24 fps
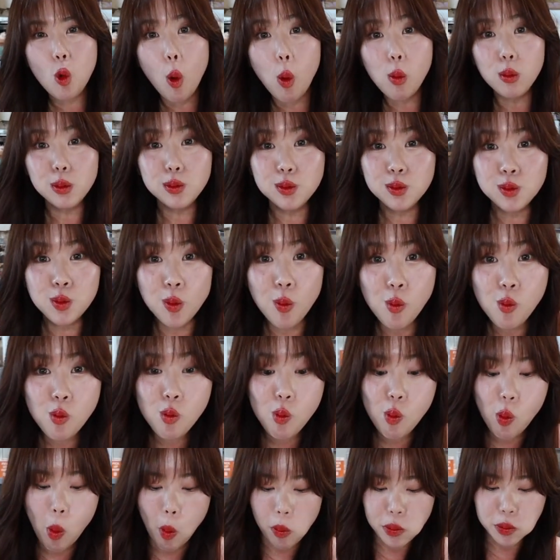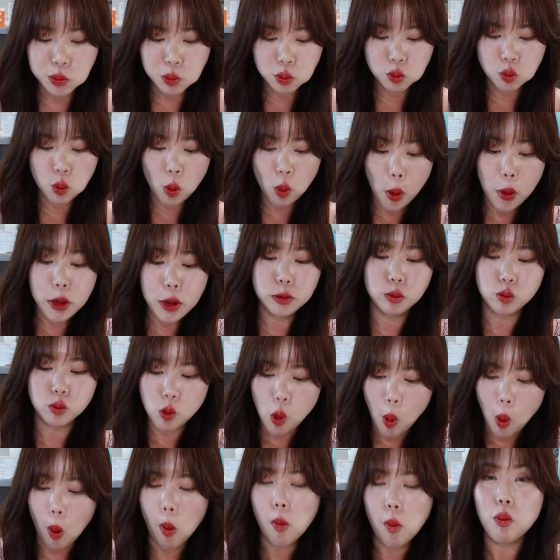Mmm!
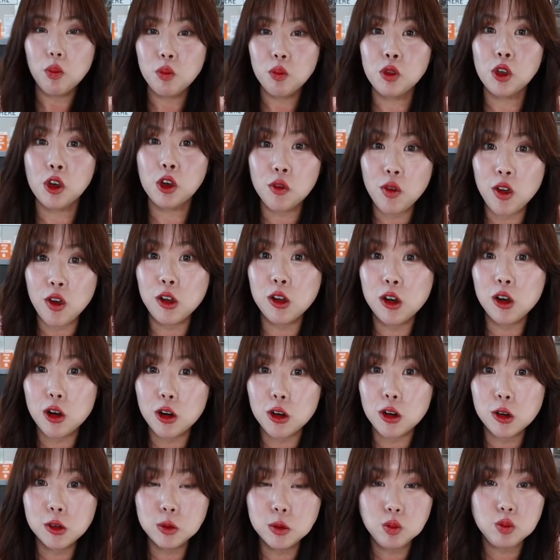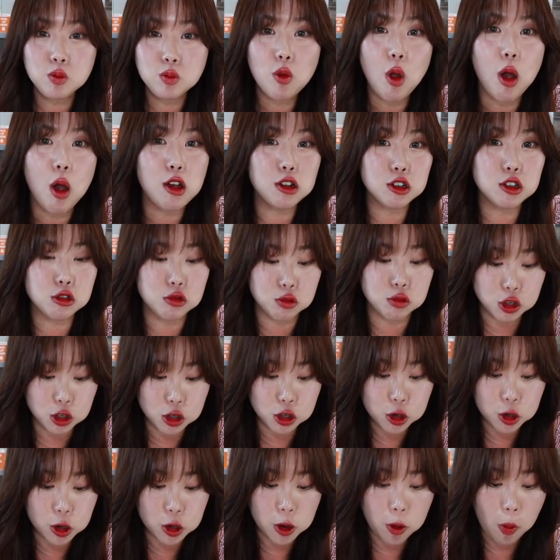Mm, the vinegar is
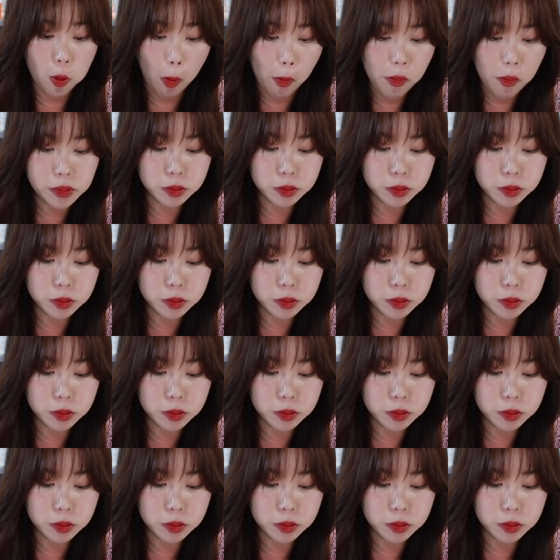really good.